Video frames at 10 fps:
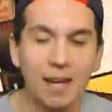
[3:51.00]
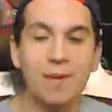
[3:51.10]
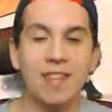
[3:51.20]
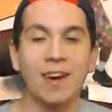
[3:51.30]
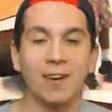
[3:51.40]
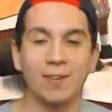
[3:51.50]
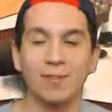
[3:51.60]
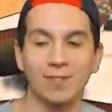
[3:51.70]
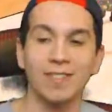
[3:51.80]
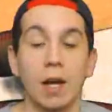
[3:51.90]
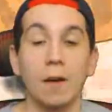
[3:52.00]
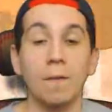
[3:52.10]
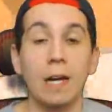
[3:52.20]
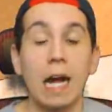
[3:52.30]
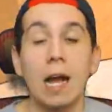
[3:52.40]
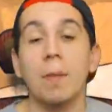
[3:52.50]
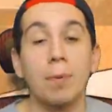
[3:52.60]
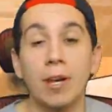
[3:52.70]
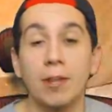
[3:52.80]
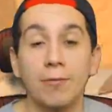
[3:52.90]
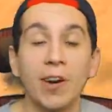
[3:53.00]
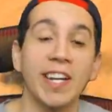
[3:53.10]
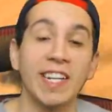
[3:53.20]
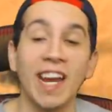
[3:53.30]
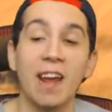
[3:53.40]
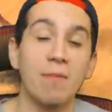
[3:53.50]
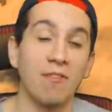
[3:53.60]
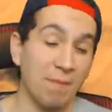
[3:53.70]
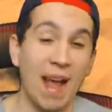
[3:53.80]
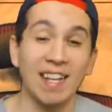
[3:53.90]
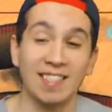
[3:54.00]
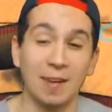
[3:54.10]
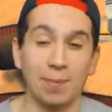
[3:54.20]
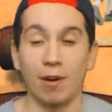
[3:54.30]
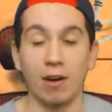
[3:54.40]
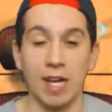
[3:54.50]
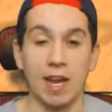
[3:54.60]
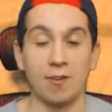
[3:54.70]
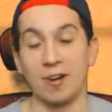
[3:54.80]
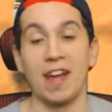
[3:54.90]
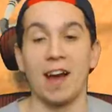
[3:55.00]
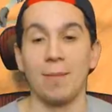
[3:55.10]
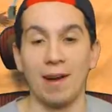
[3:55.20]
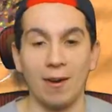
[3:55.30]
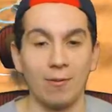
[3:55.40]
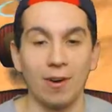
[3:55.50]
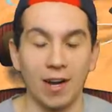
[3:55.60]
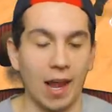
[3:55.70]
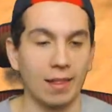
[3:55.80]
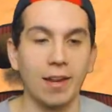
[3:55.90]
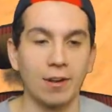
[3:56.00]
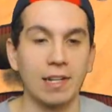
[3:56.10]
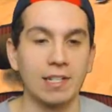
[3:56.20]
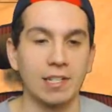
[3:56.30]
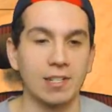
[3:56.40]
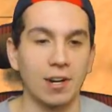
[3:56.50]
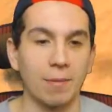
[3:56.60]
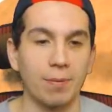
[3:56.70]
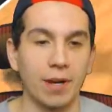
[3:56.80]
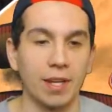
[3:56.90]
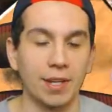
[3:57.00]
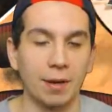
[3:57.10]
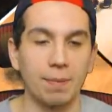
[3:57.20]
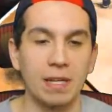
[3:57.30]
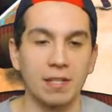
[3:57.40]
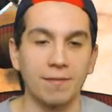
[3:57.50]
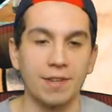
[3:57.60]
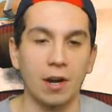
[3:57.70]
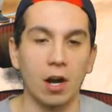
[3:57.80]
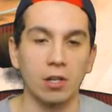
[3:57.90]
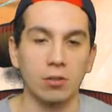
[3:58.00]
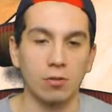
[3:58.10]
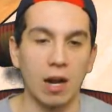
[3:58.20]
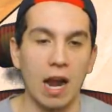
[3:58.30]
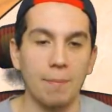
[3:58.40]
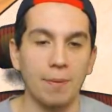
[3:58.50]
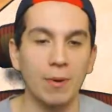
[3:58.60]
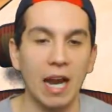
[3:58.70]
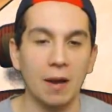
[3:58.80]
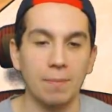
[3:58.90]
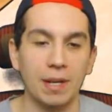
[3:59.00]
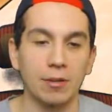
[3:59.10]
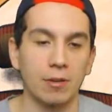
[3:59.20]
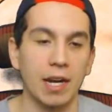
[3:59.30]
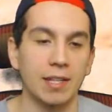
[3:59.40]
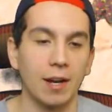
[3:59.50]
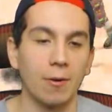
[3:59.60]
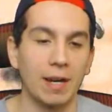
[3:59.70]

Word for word: Give me those. I forgot how to play the freaking game of basketball, and now we're down by one. I literally just started playing like a piece of dog crap. We gotta be great, though.